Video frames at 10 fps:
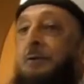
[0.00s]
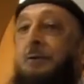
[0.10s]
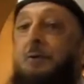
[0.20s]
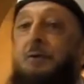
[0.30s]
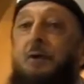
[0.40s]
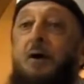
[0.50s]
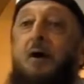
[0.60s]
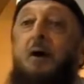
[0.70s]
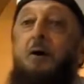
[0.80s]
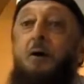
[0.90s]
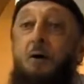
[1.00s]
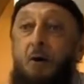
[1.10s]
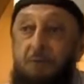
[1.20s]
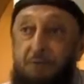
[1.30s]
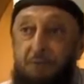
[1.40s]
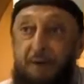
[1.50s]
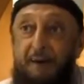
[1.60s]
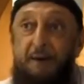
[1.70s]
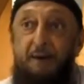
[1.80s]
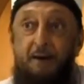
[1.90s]
two or
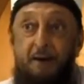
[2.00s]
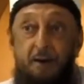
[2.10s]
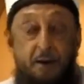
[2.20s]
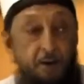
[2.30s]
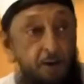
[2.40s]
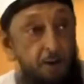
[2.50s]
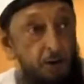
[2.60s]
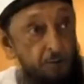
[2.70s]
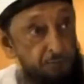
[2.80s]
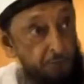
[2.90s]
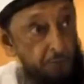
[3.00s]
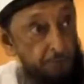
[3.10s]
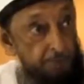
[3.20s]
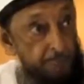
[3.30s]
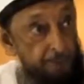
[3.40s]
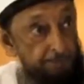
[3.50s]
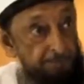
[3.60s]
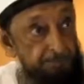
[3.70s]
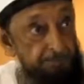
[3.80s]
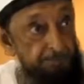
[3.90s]
three or four.
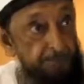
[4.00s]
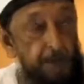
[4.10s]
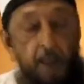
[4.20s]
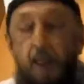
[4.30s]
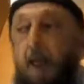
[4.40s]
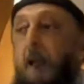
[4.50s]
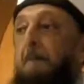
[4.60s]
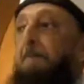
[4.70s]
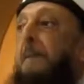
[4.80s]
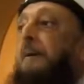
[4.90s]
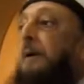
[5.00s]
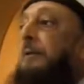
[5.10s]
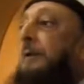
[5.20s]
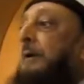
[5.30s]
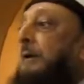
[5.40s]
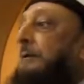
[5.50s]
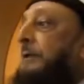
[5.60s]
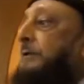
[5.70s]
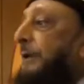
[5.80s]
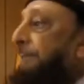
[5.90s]
But on the
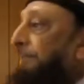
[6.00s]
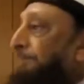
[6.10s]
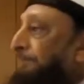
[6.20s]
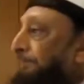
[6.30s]
condition